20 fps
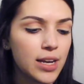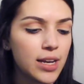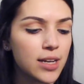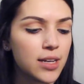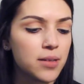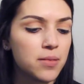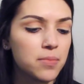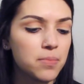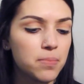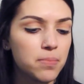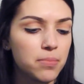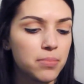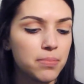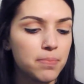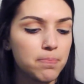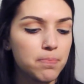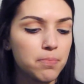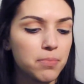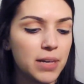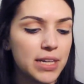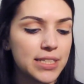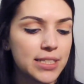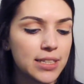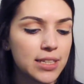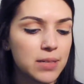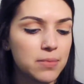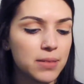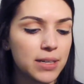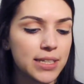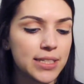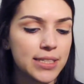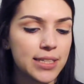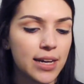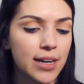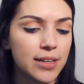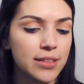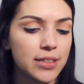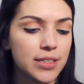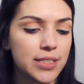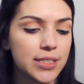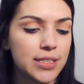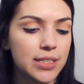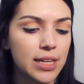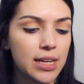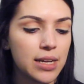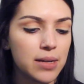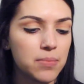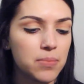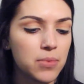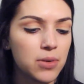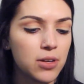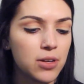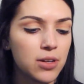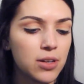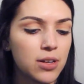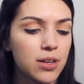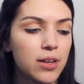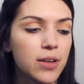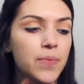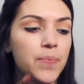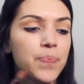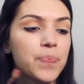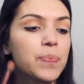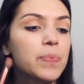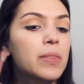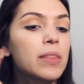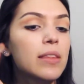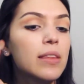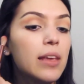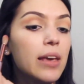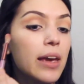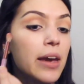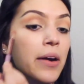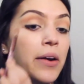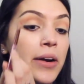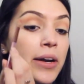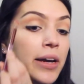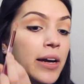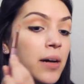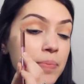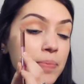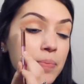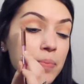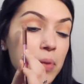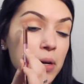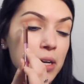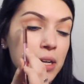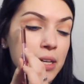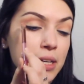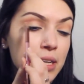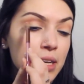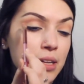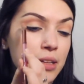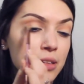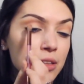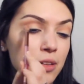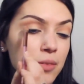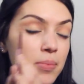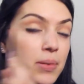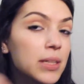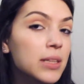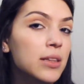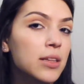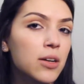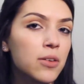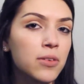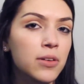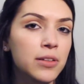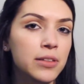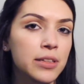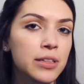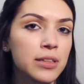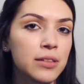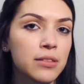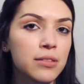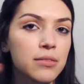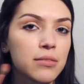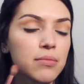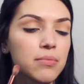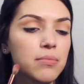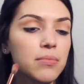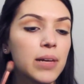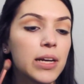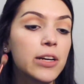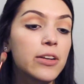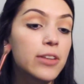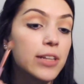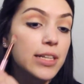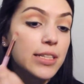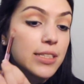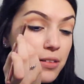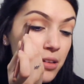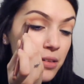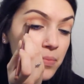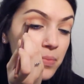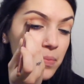and basically place that in the same area, putting it a little bit lower than my crease.